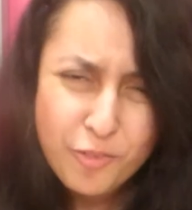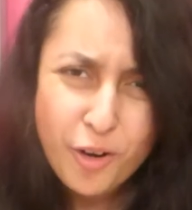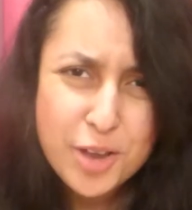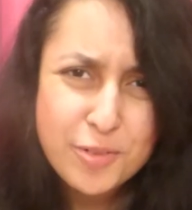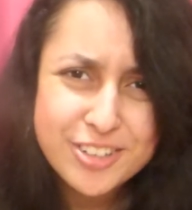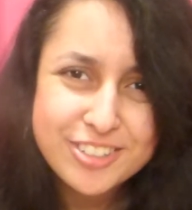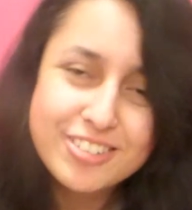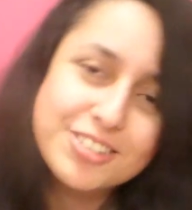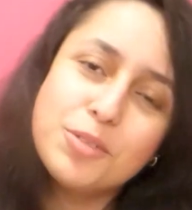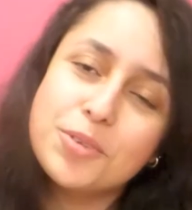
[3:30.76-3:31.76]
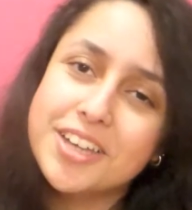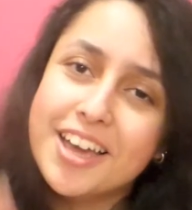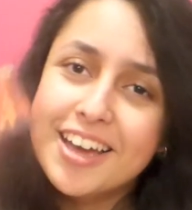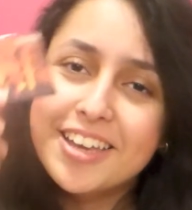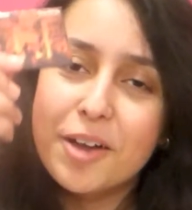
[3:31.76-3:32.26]
Why am I so stupid?
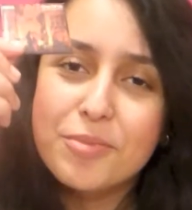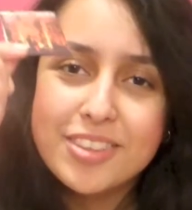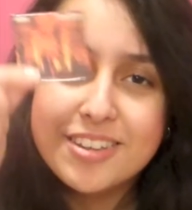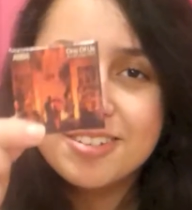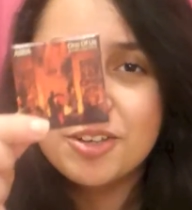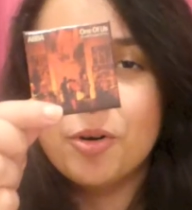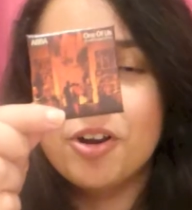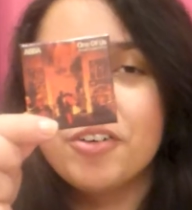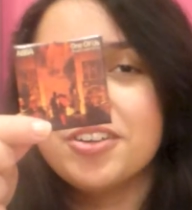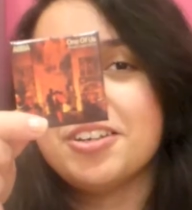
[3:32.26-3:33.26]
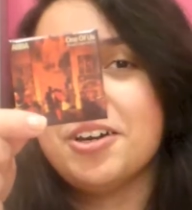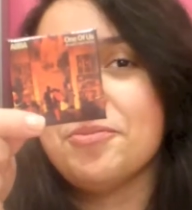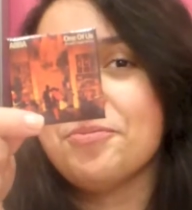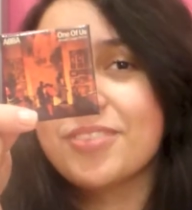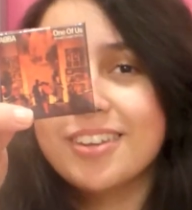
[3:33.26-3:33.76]
Yeah, this is the One of Us
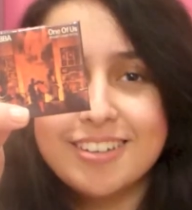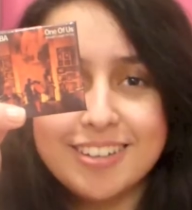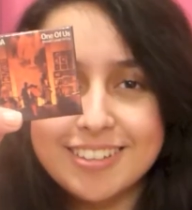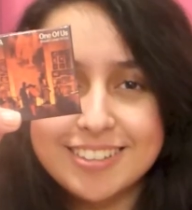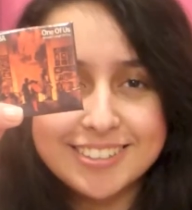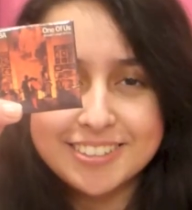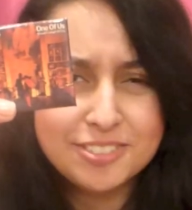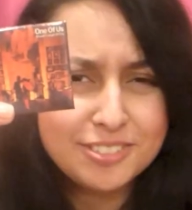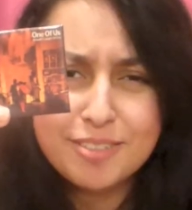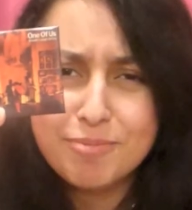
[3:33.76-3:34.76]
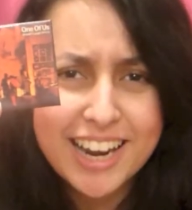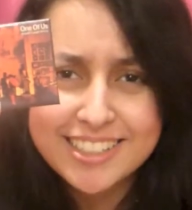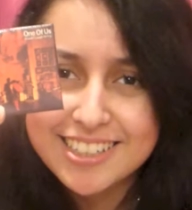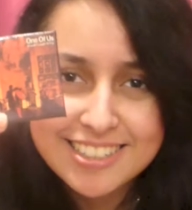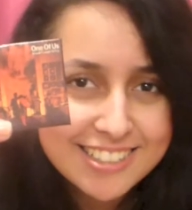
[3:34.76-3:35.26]
um, uh,
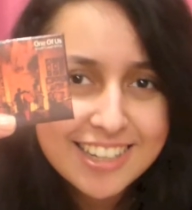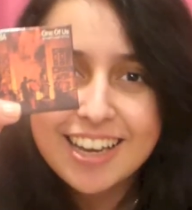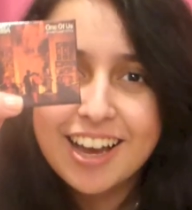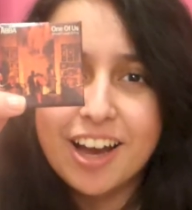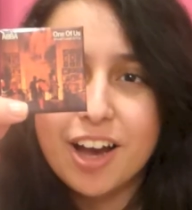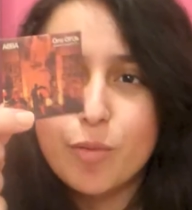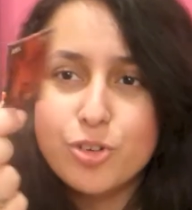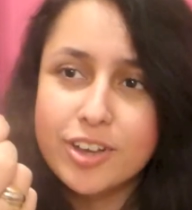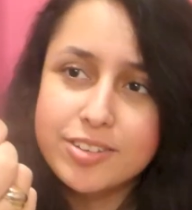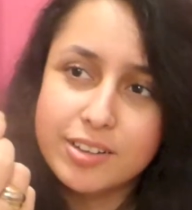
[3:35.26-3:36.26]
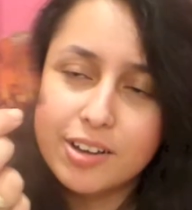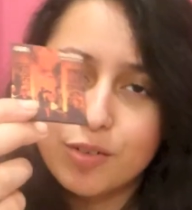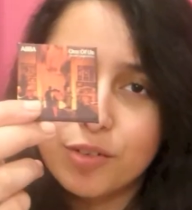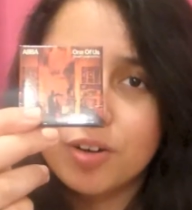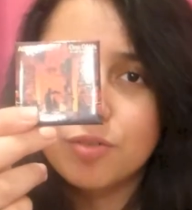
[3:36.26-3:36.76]
magnet, uh, which has the
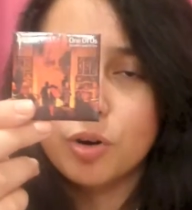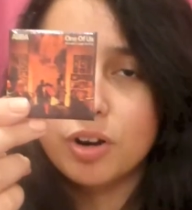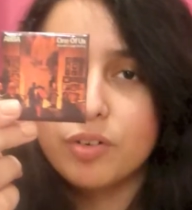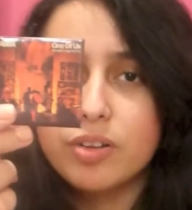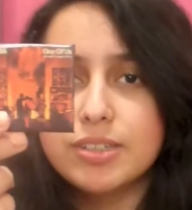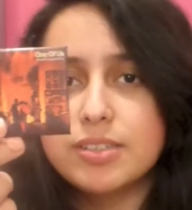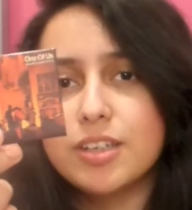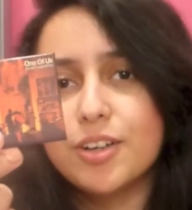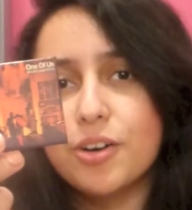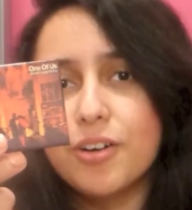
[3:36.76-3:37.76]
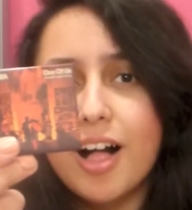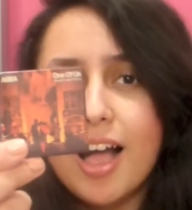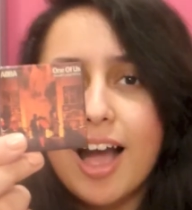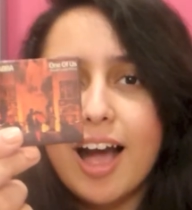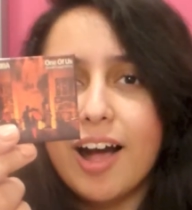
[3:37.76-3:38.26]
cover of One of Us, the single.
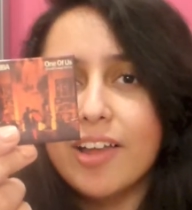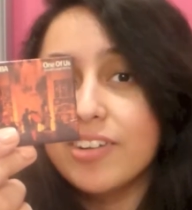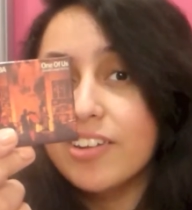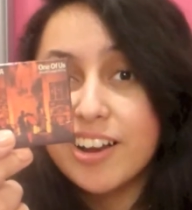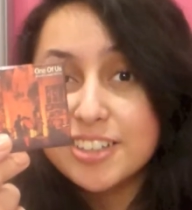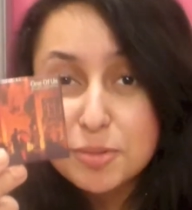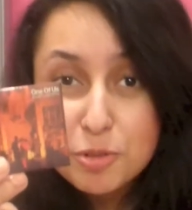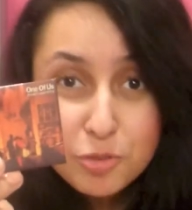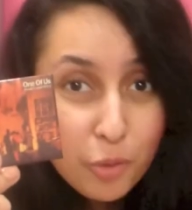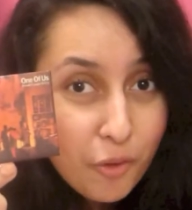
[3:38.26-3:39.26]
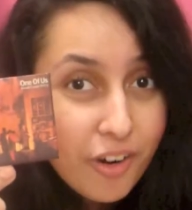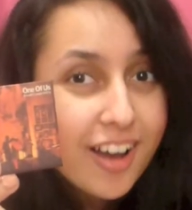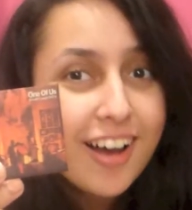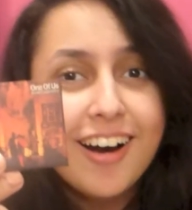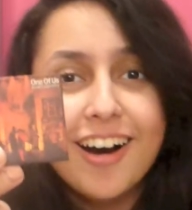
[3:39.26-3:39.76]
And like I said before,
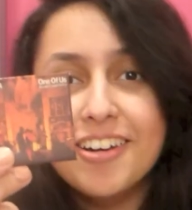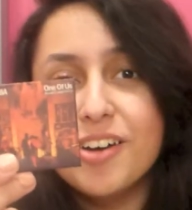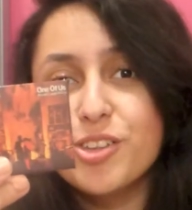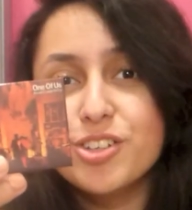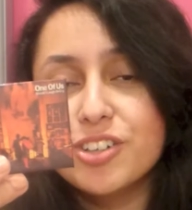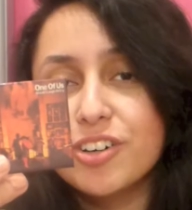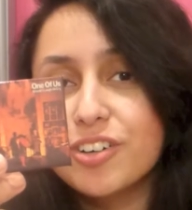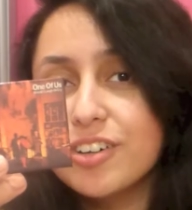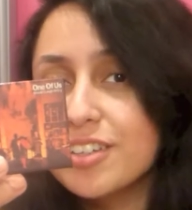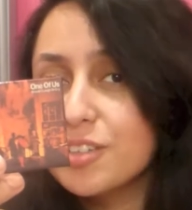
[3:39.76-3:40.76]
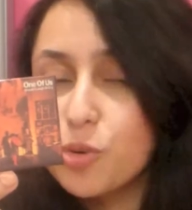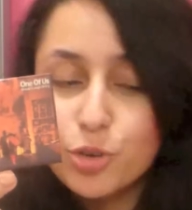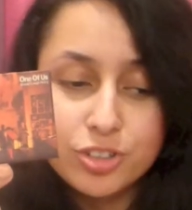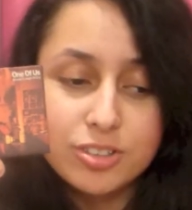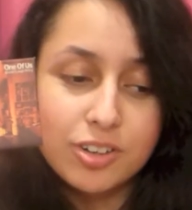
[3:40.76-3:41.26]
I love the song. It's a
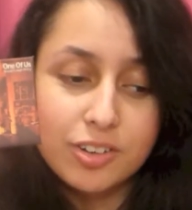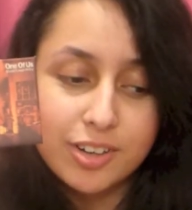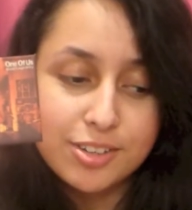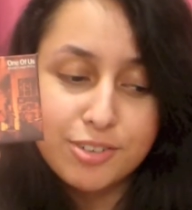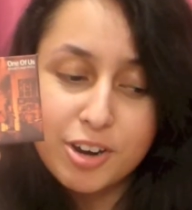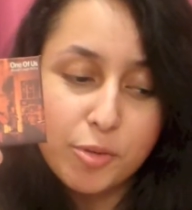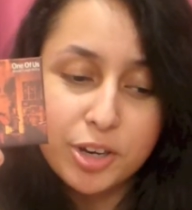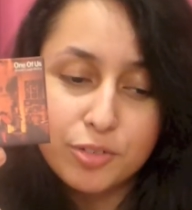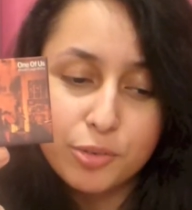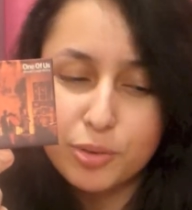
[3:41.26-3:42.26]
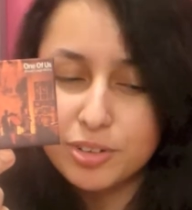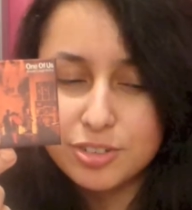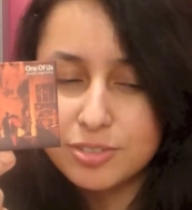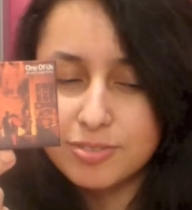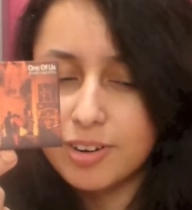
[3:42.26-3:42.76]
gorgeous song. It's very meaningful and
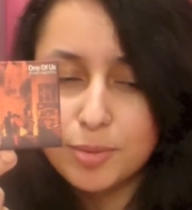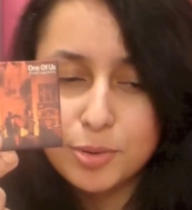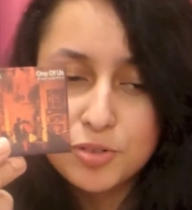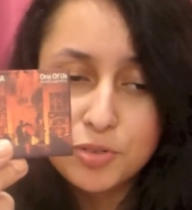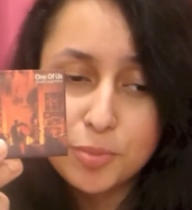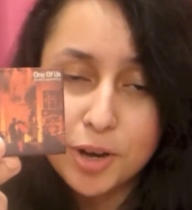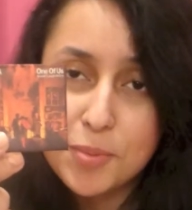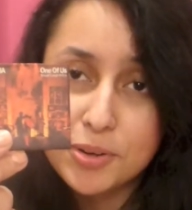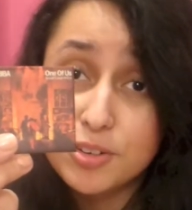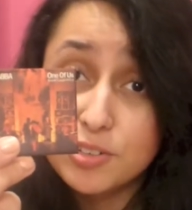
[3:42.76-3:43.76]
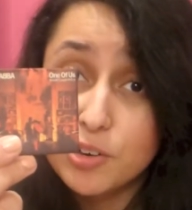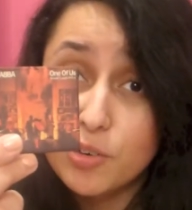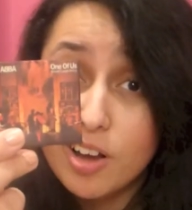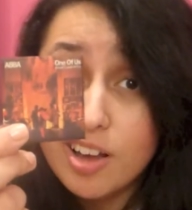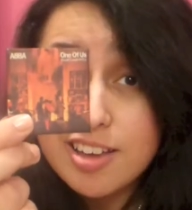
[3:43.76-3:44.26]
just very beautiful in my opinion.
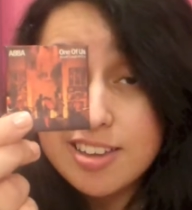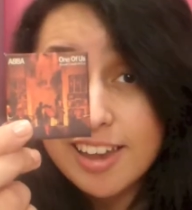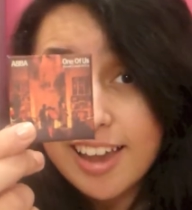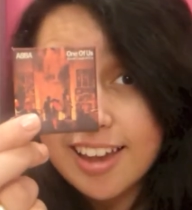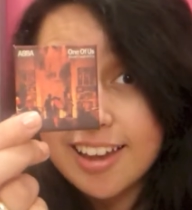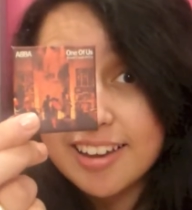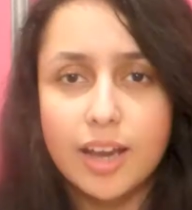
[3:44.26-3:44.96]
So yeah.